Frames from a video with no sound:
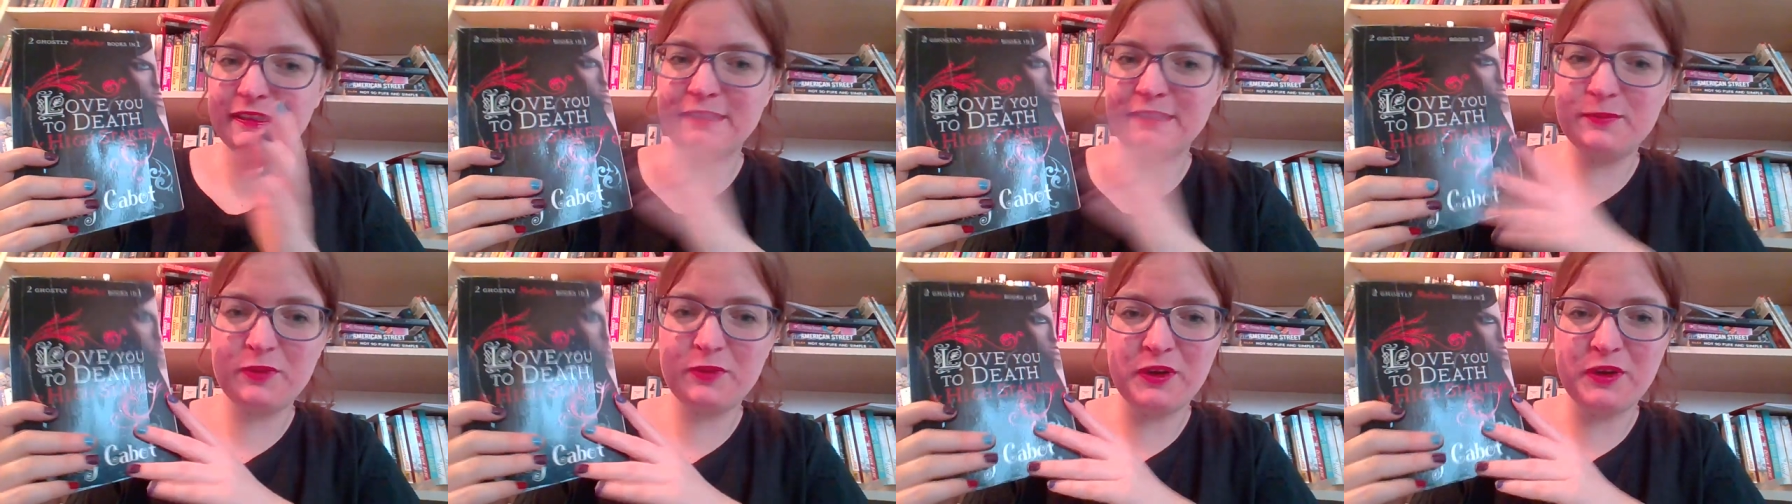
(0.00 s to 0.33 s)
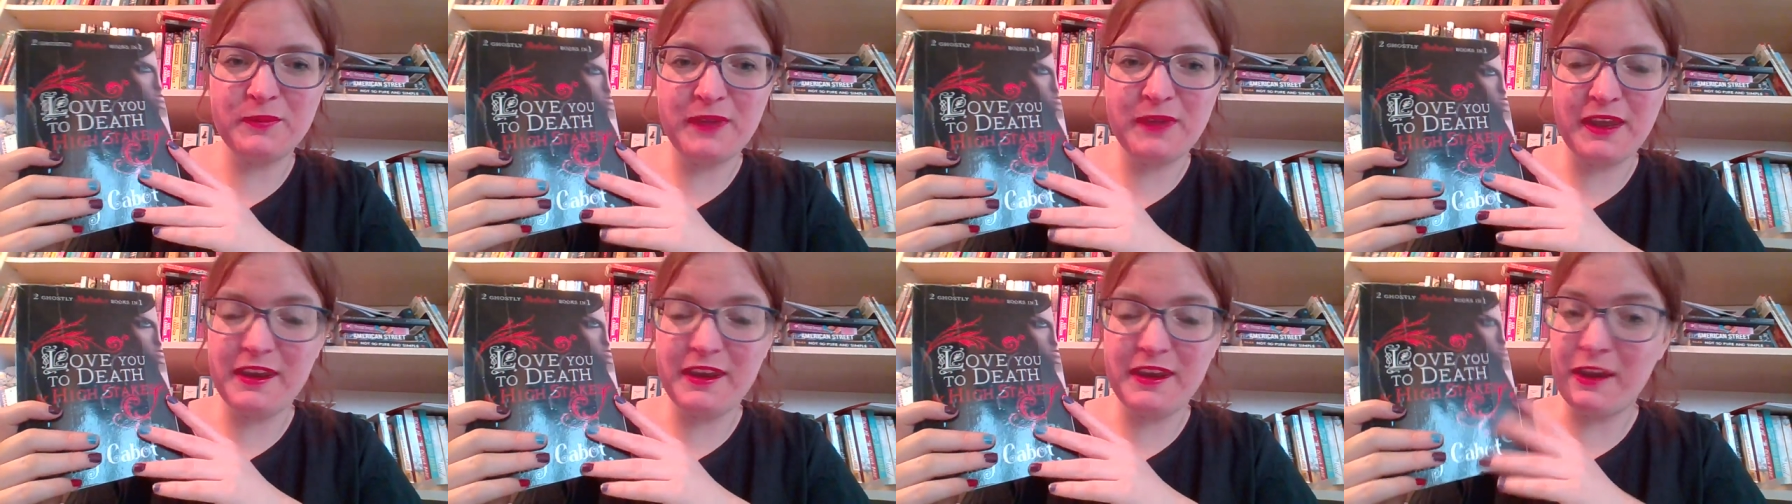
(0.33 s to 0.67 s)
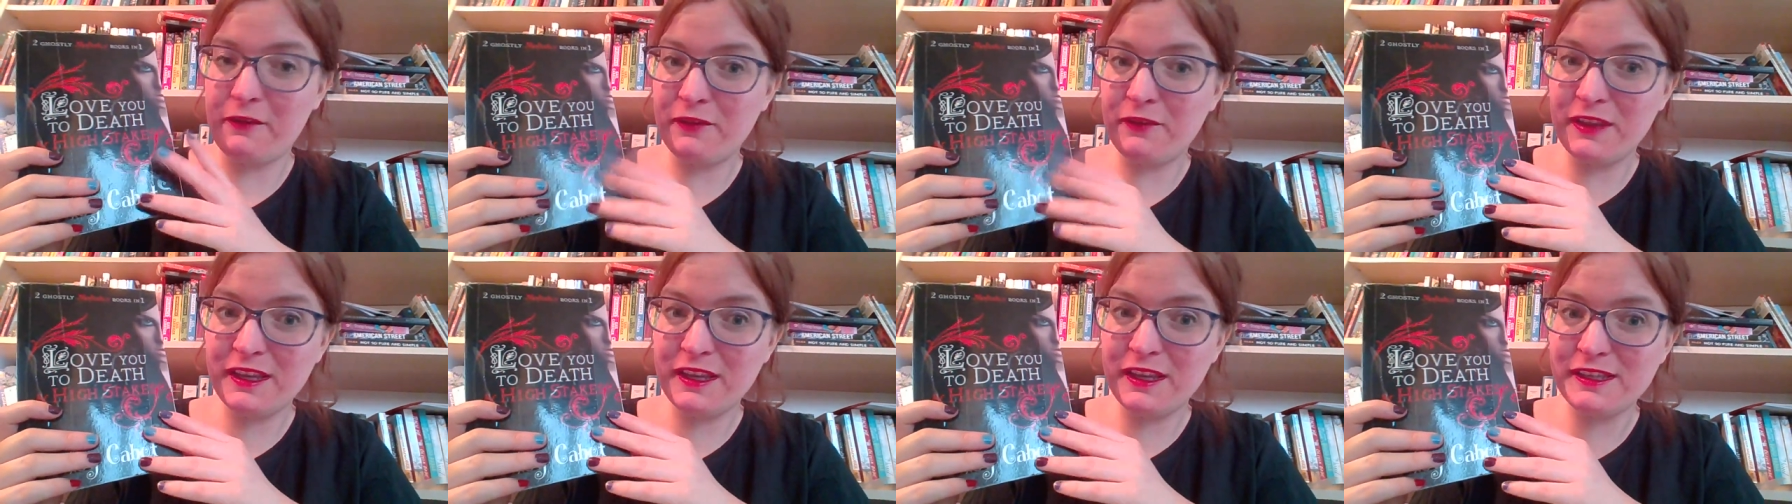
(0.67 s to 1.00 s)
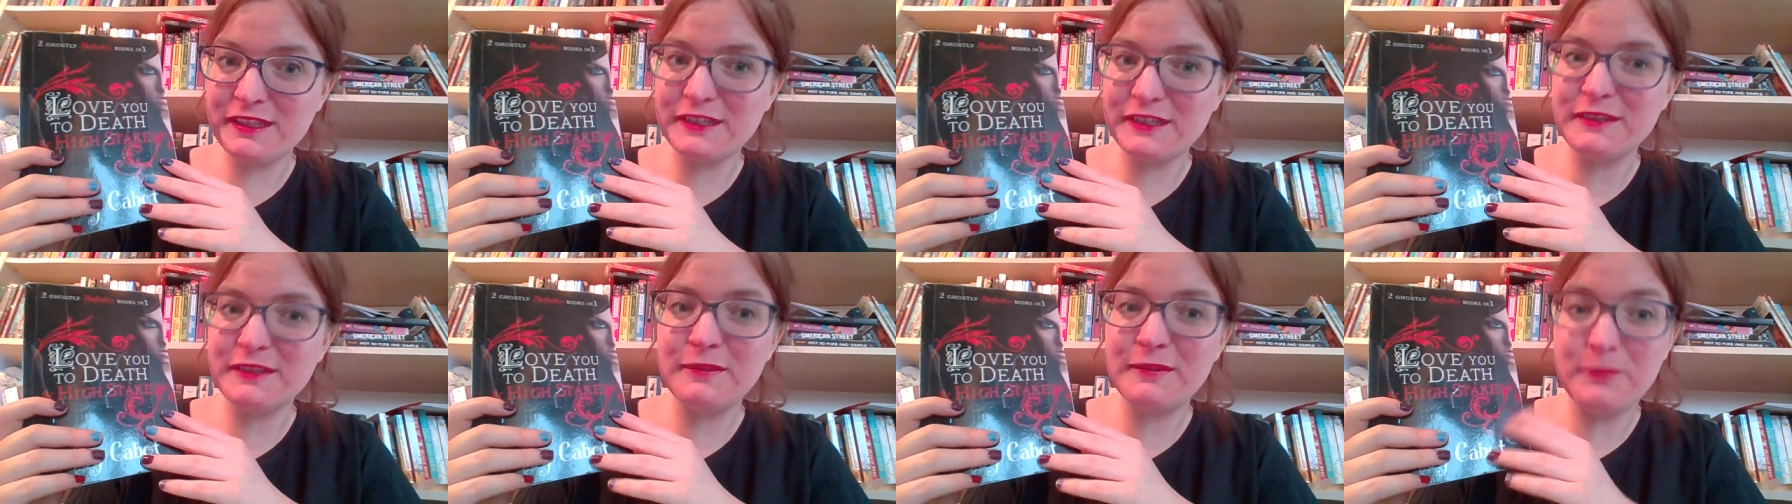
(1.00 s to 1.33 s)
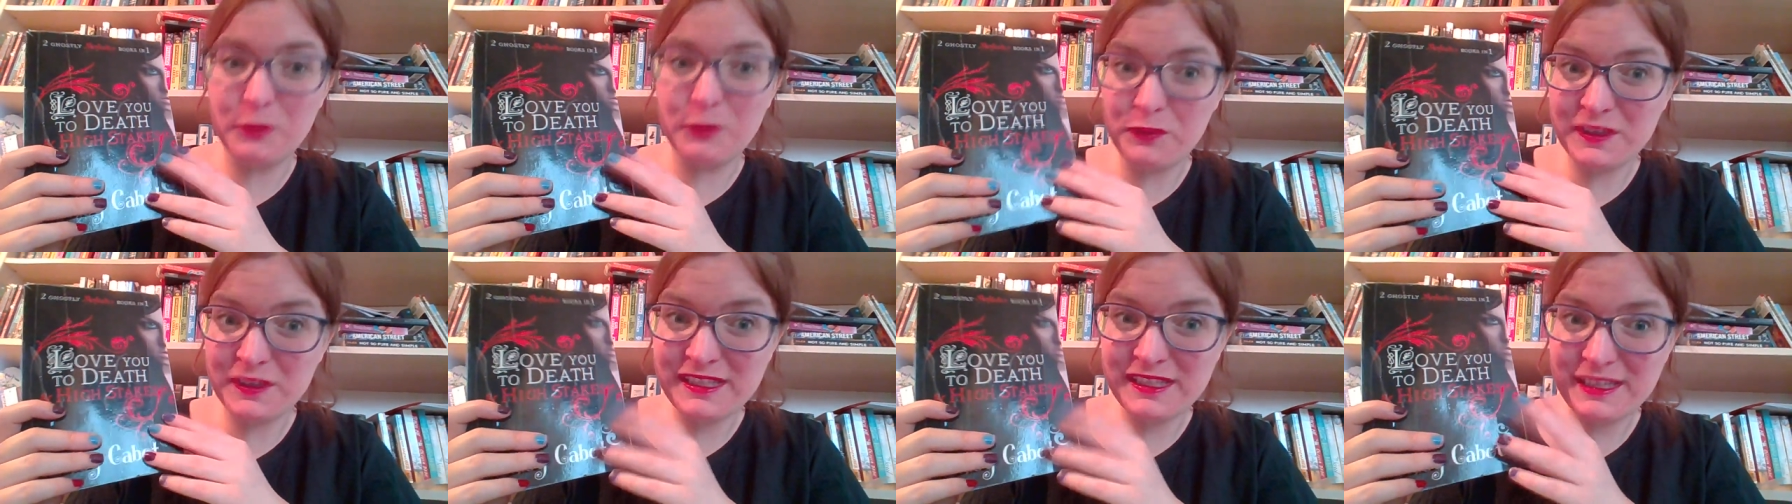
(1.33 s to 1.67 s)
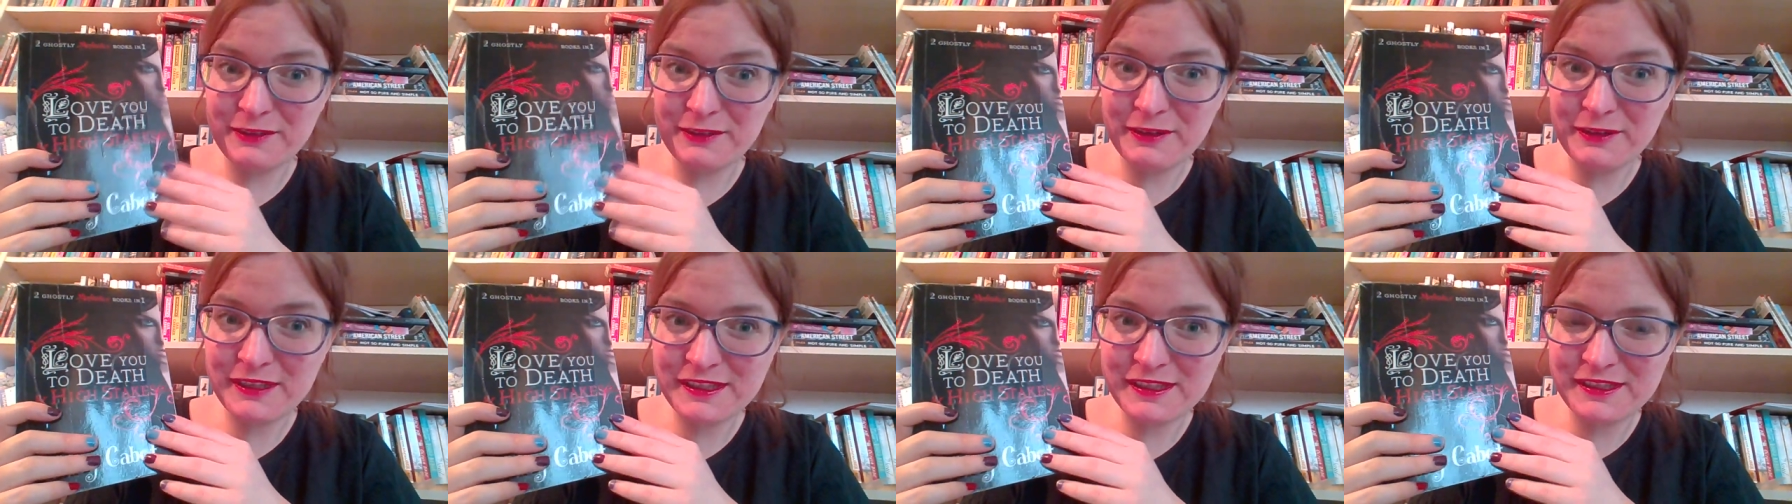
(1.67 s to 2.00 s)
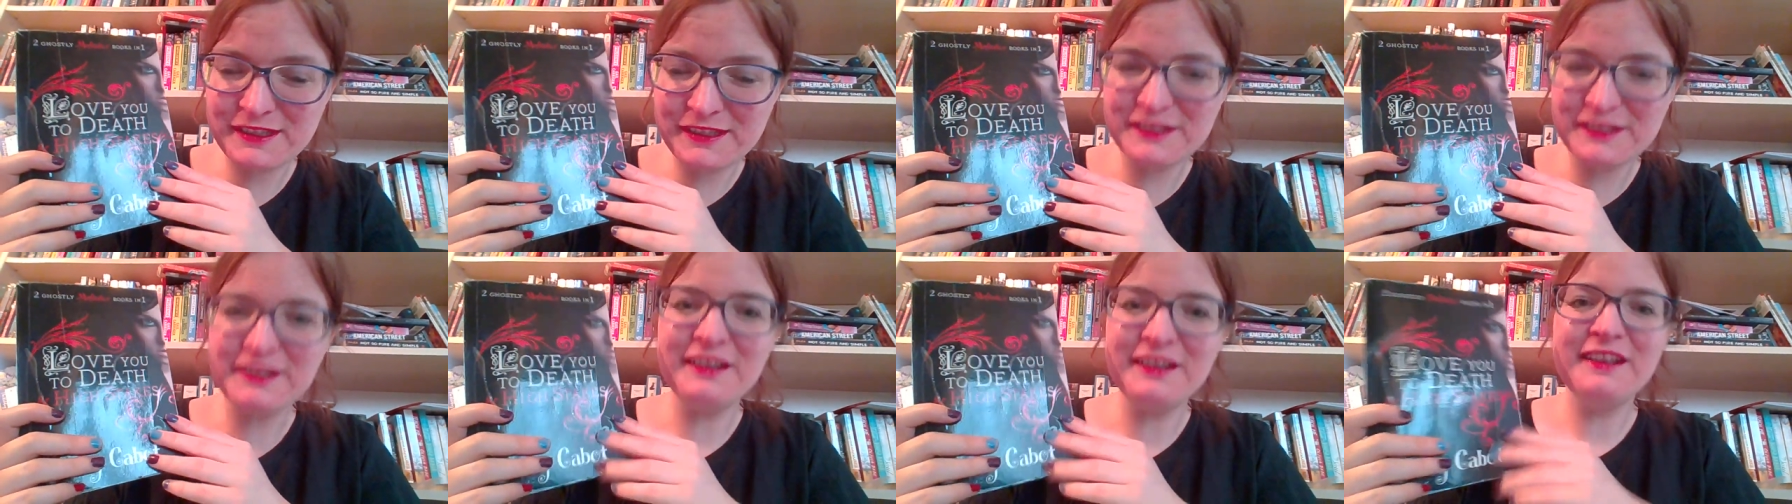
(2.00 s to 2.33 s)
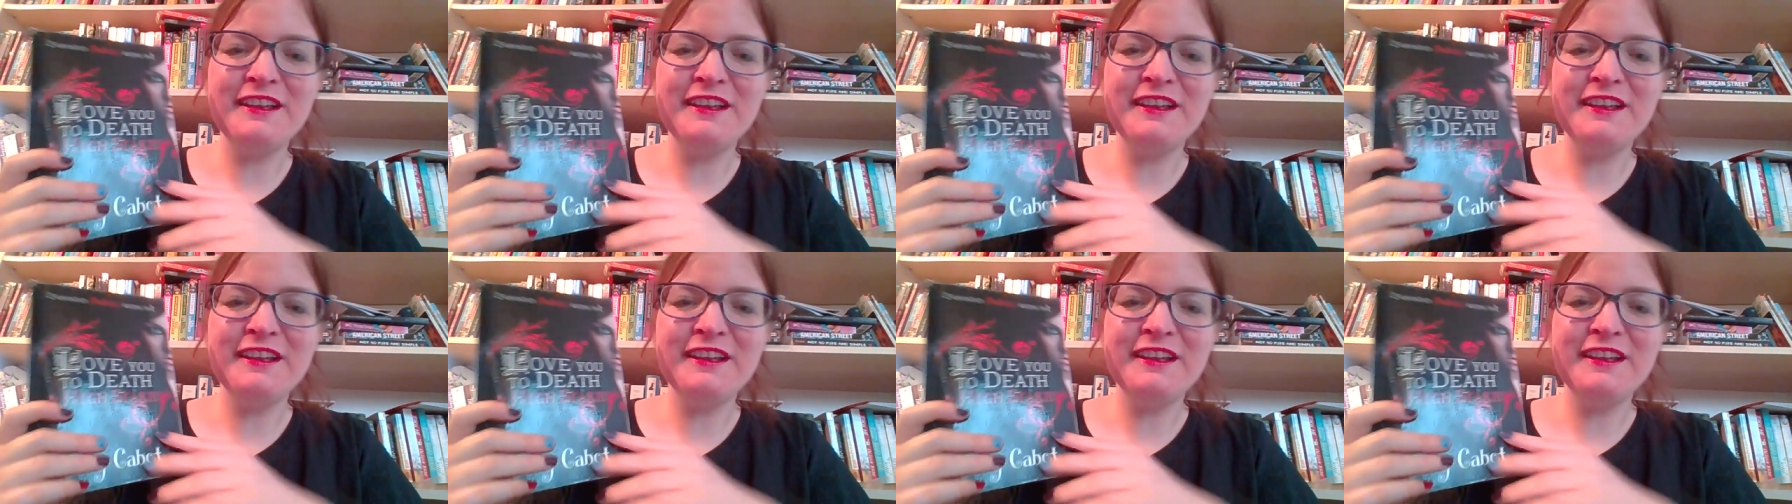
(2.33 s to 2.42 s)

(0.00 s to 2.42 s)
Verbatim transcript: is becoming a Netflix movie series.